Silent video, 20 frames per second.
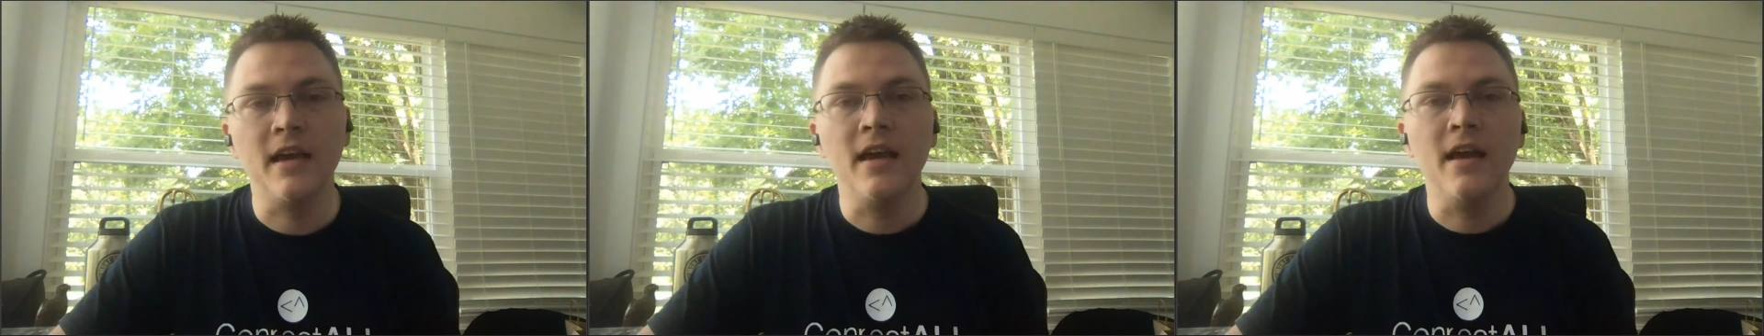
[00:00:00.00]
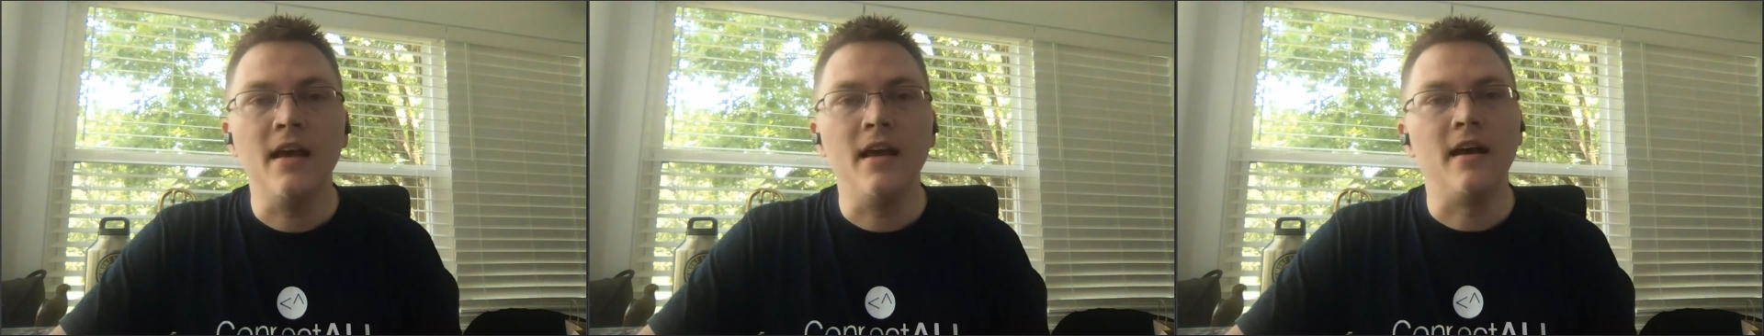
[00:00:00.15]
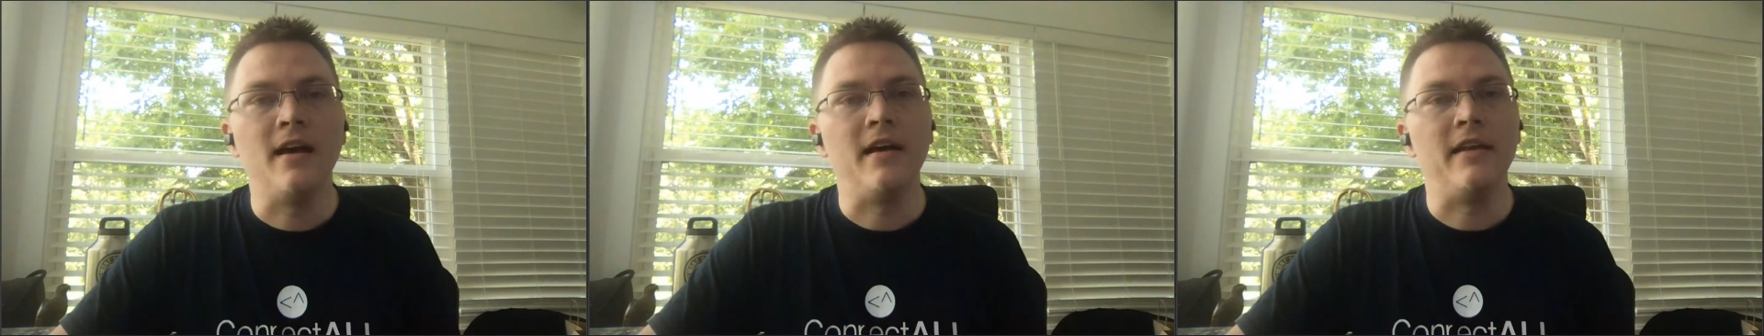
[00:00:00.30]

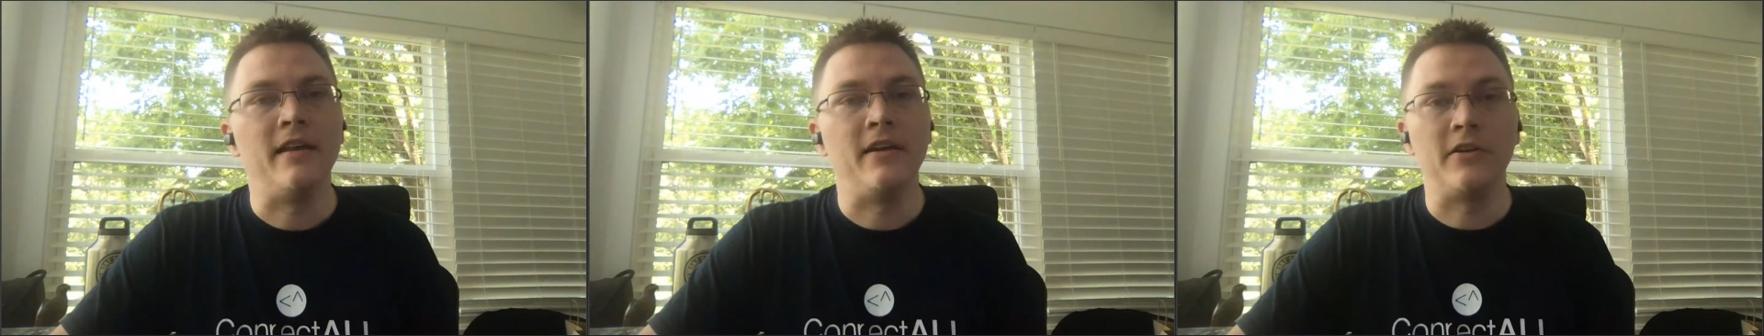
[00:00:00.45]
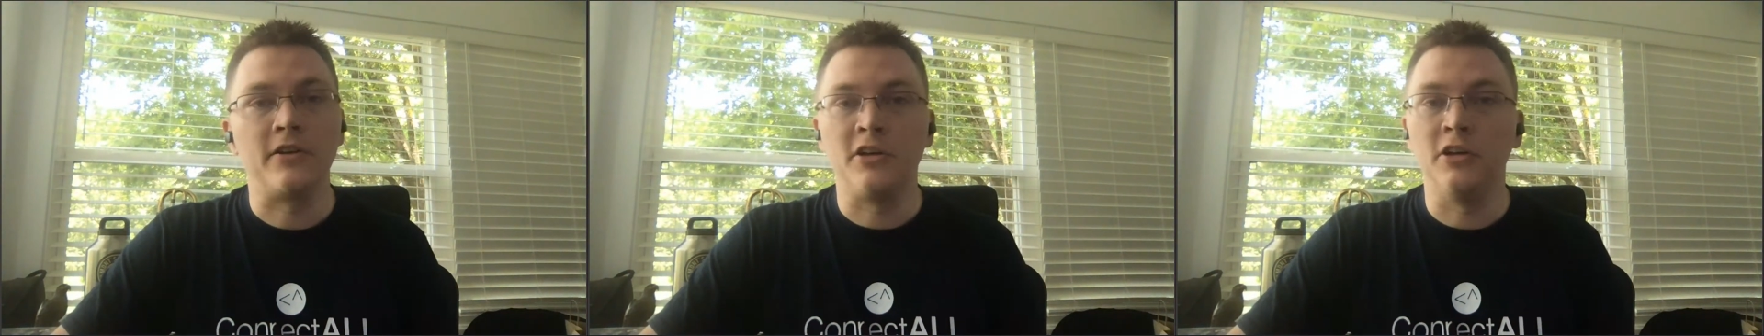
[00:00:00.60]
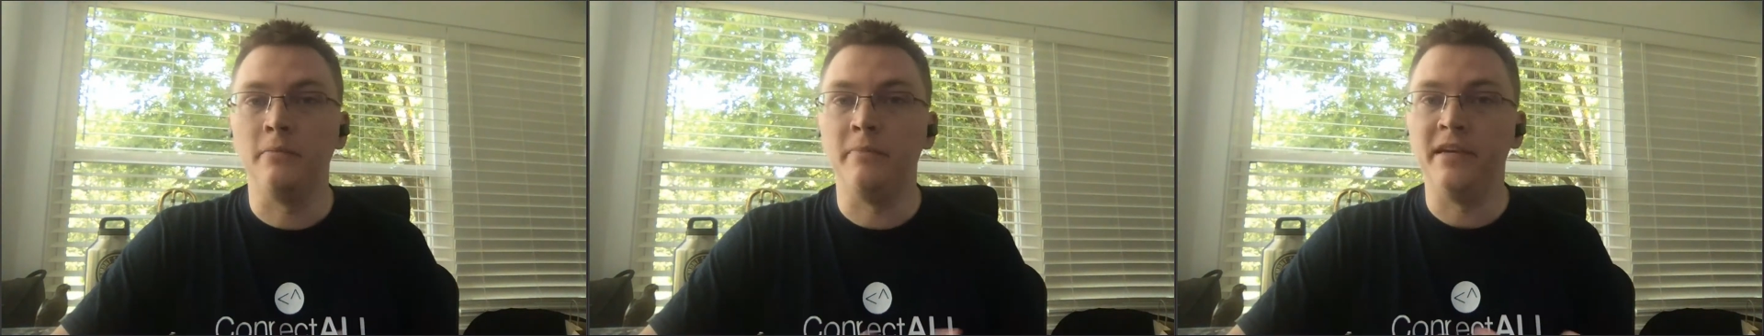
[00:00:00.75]
Now it
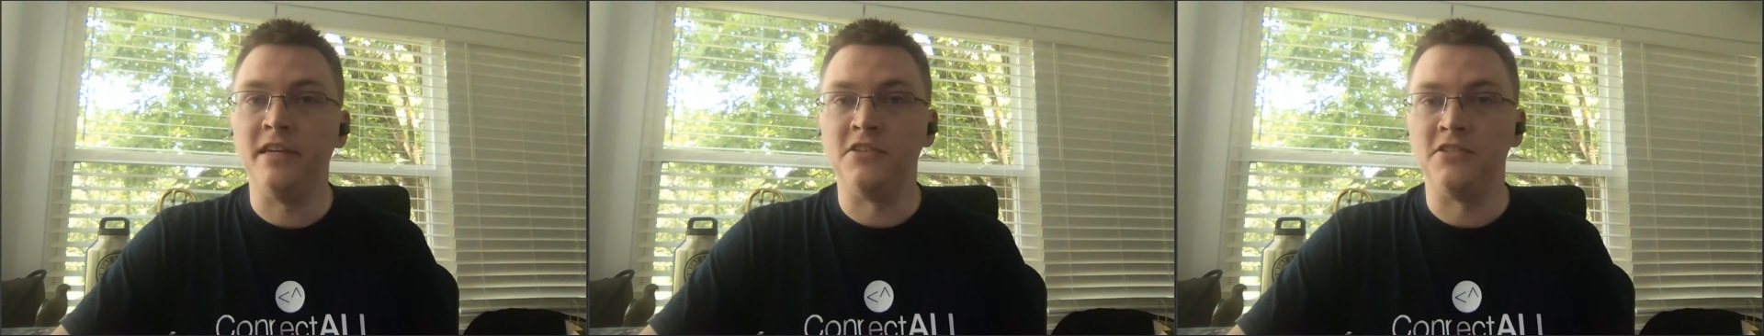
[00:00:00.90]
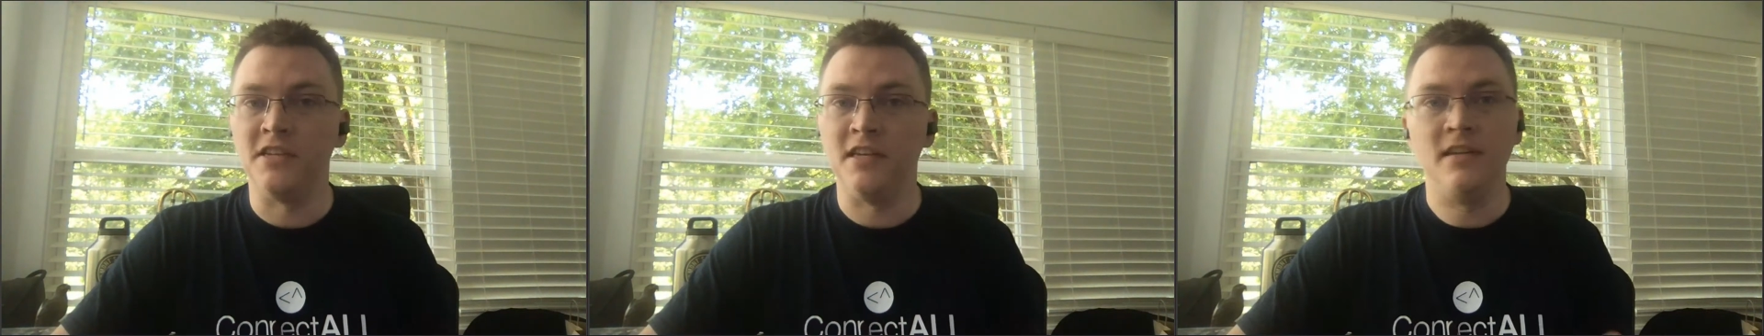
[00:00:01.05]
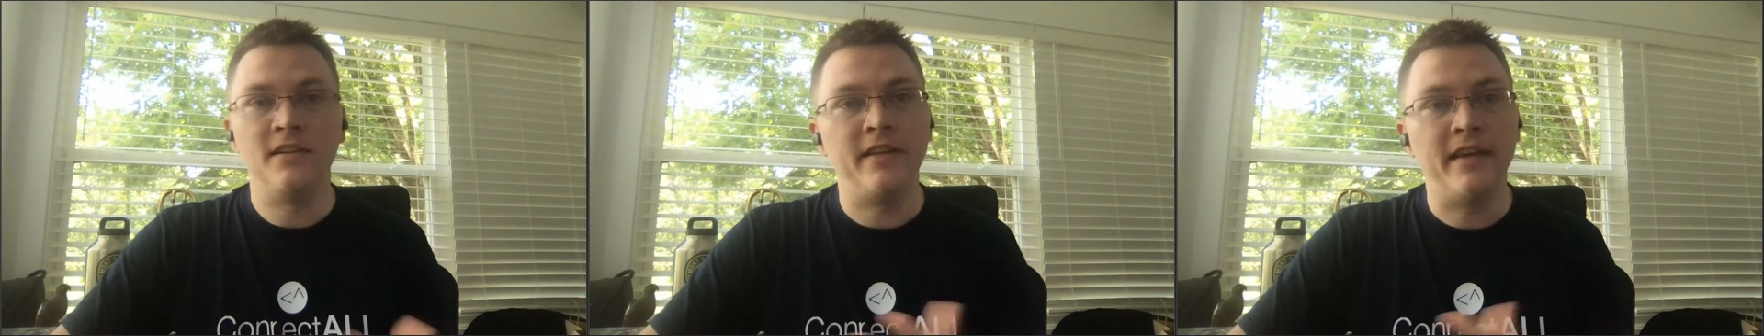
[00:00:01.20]
could be
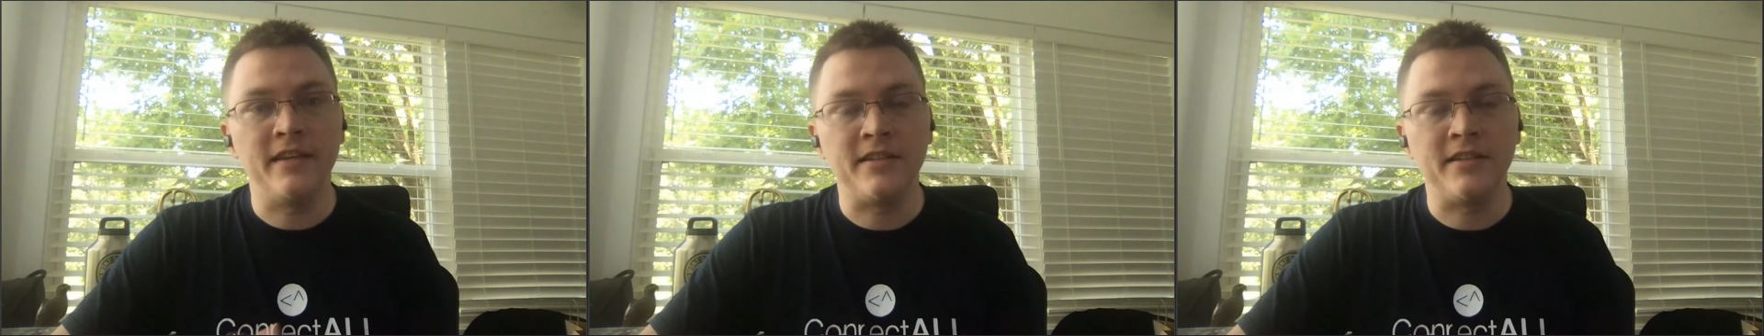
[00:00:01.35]
Zendesk,